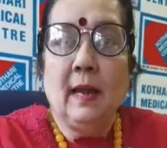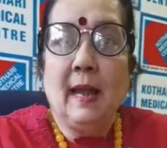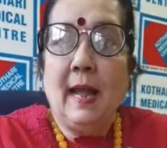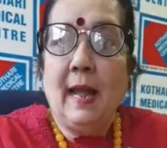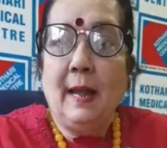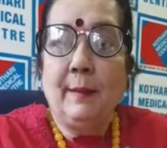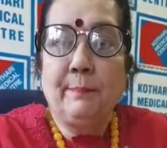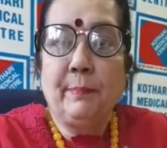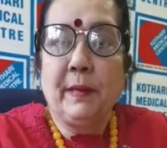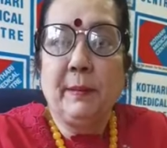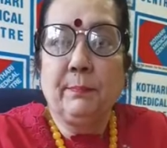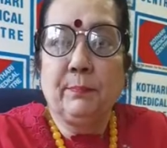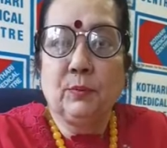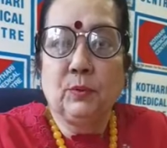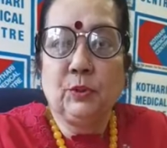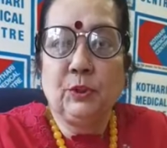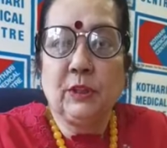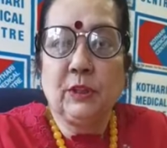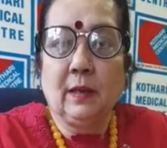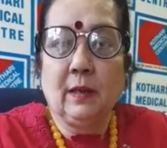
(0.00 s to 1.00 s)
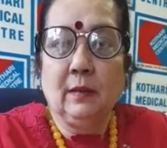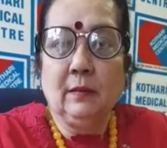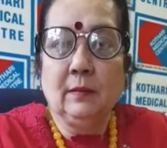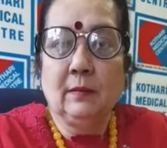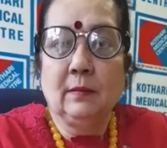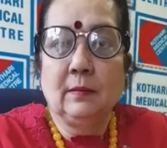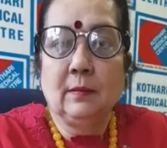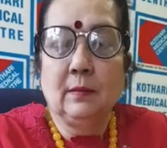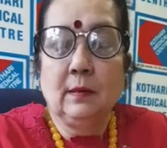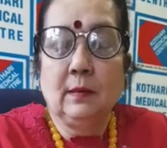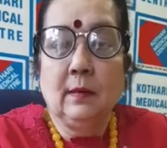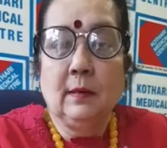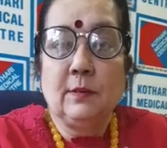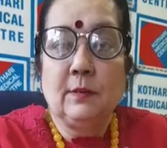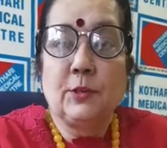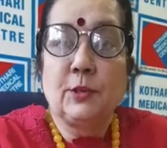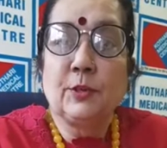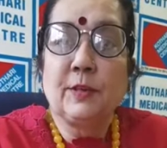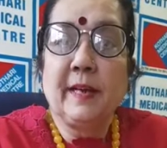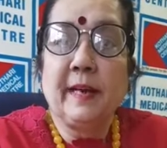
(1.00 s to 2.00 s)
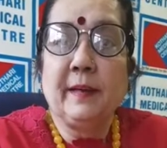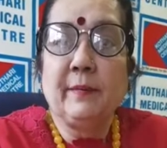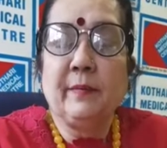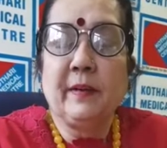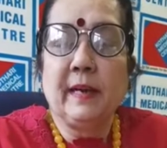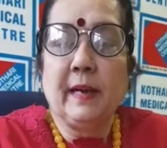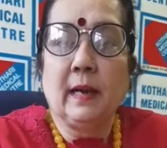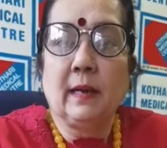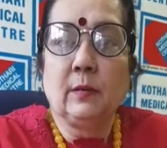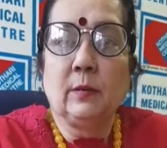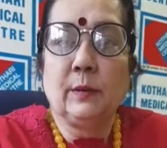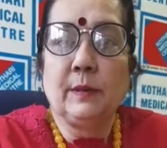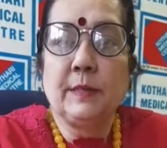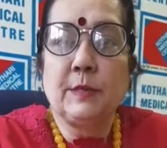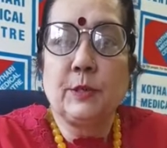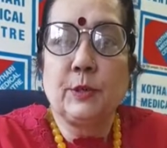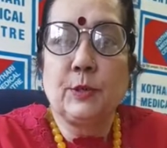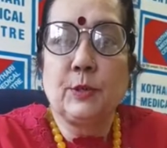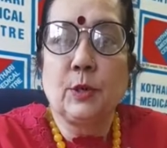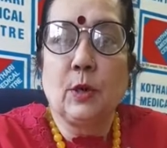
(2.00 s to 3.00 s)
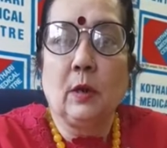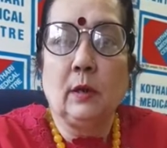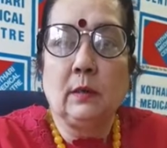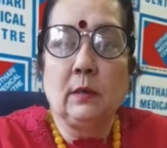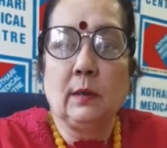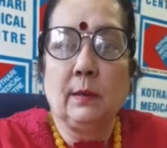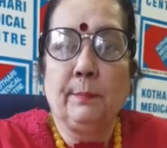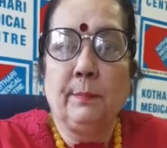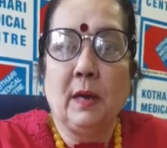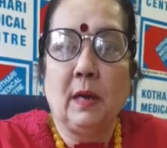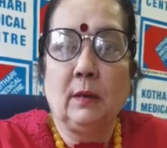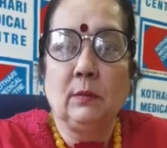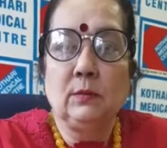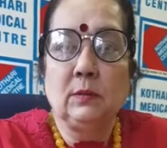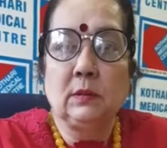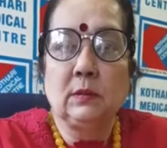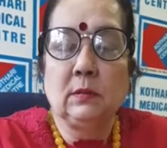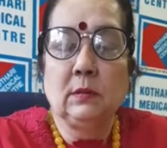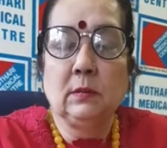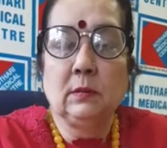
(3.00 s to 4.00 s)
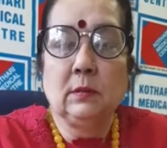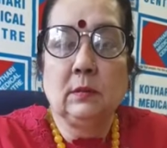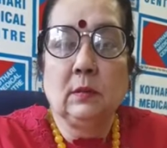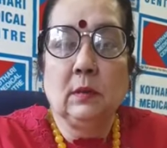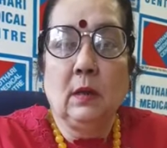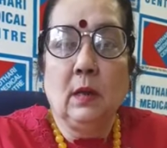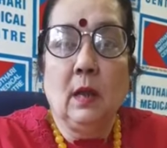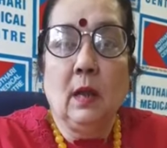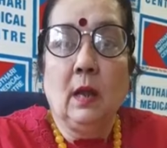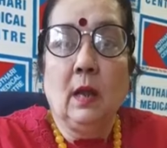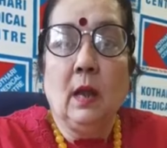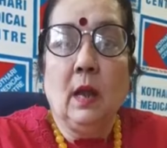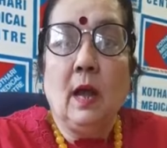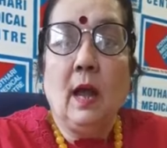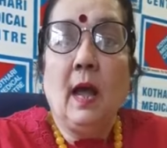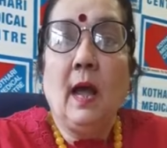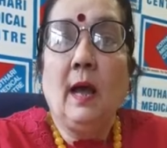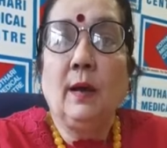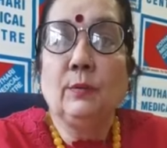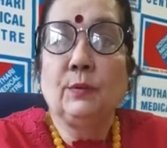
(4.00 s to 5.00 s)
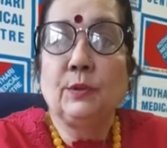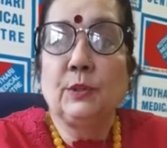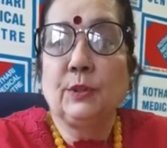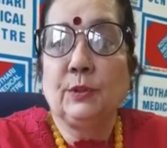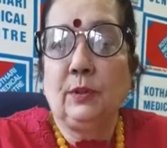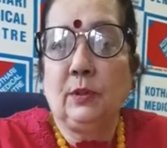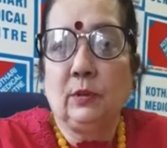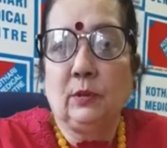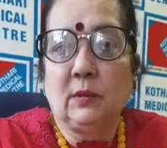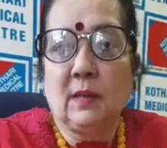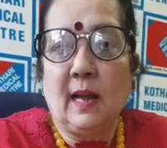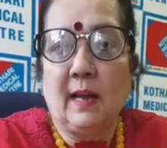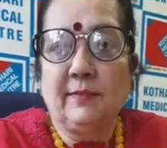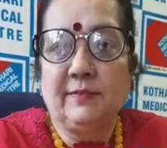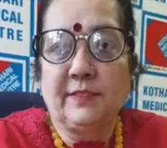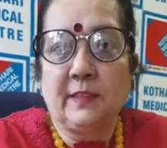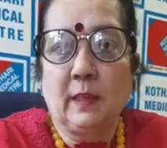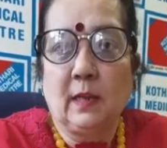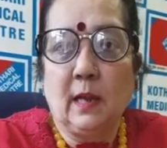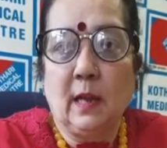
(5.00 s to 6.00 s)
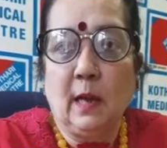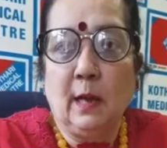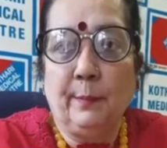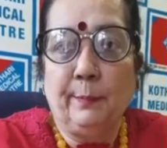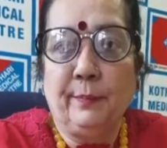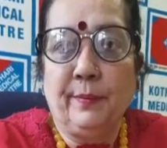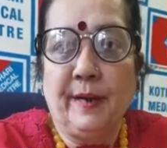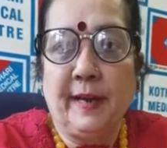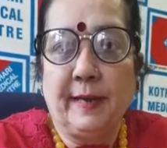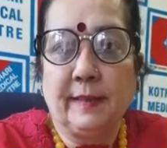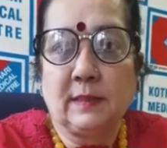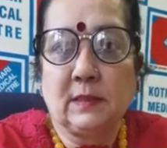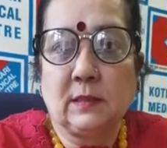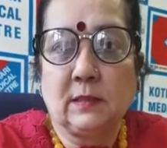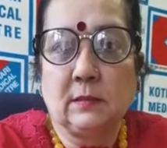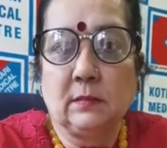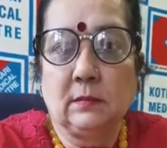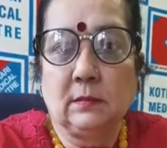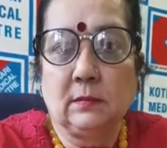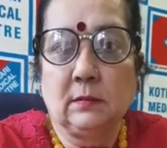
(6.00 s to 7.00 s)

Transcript: Happy Puja. Today we are going to talk about how to look after our breast.